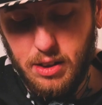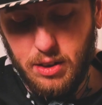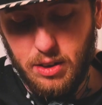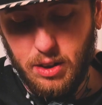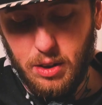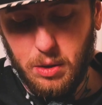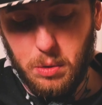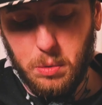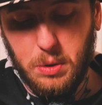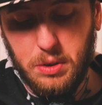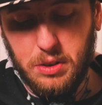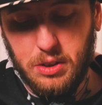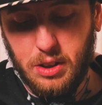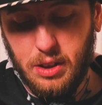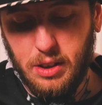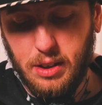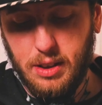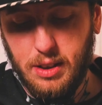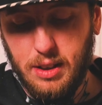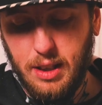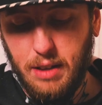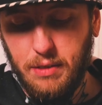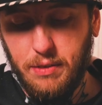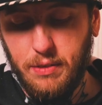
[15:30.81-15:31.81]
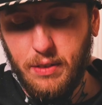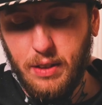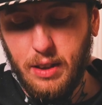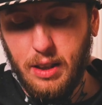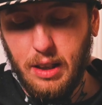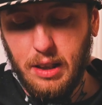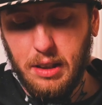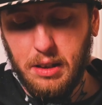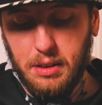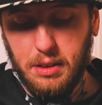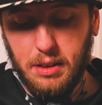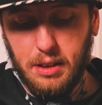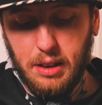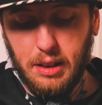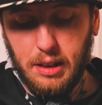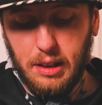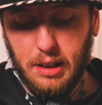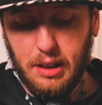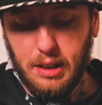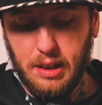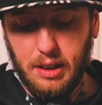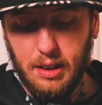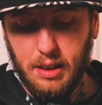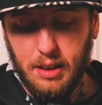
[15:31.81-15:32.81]
there was
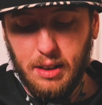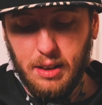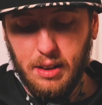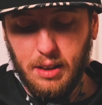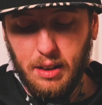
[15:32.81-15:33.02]
definitely